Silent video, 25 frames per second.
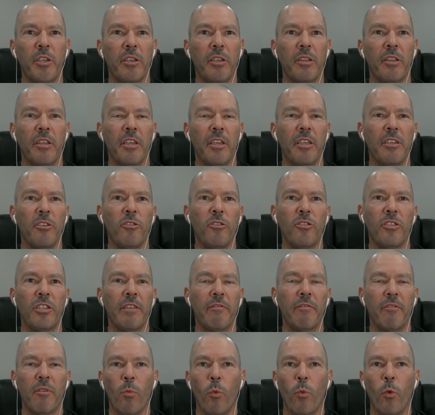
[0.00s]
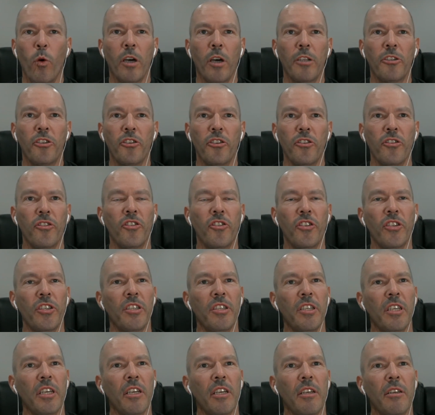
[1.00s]
they use different watches
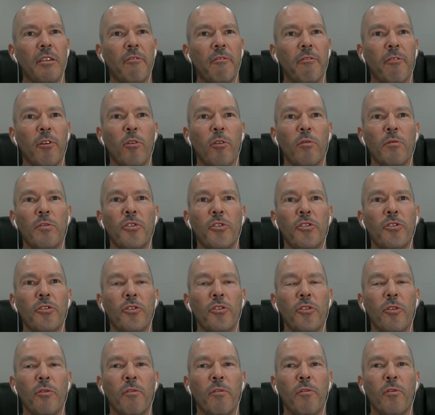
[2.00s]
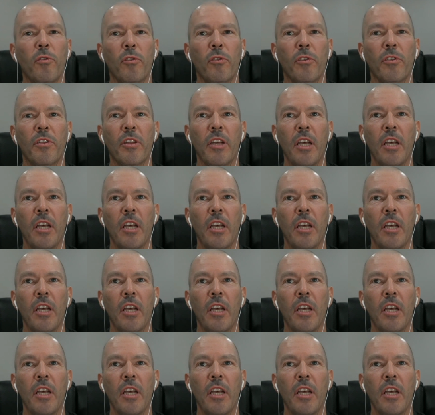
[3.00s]
and phones and so forth.